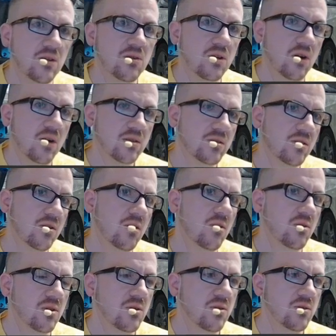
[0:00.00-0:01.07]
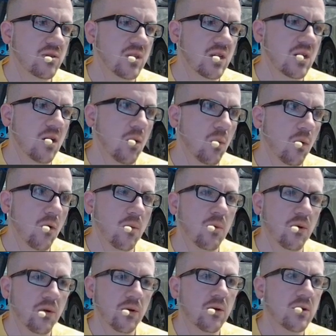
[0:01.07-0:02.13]
could also use the aurora
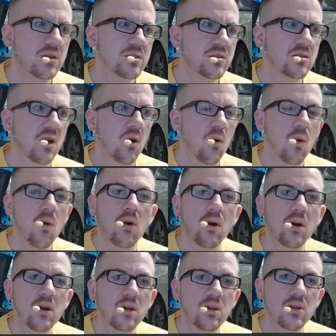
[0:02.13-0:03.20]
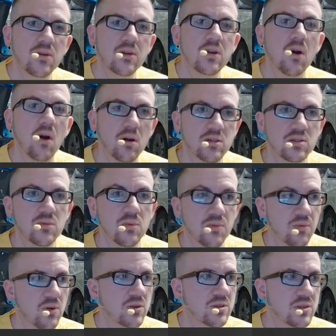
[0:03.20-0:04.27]
borealis, or you can also
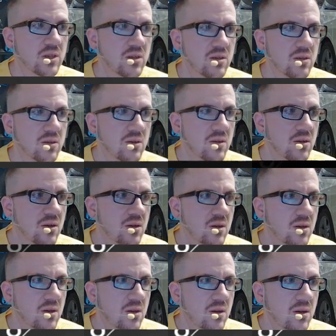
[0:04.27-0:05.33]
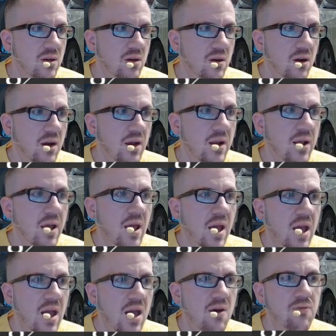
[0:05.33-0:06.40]
reverse it. All right.
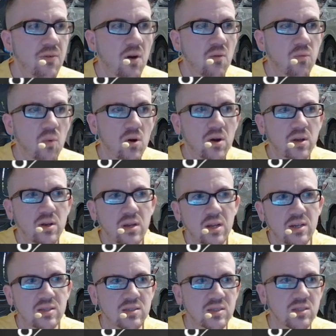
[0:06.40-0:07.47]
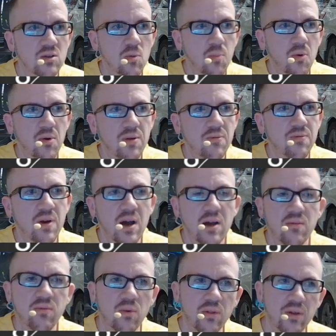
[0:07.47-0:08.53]
Half of 1 is
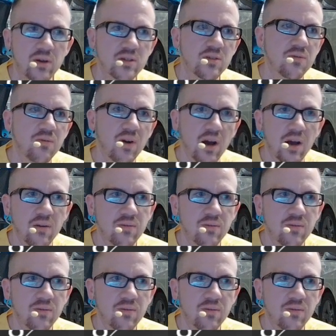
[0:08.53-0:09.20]
0.5. Well, there's your 5.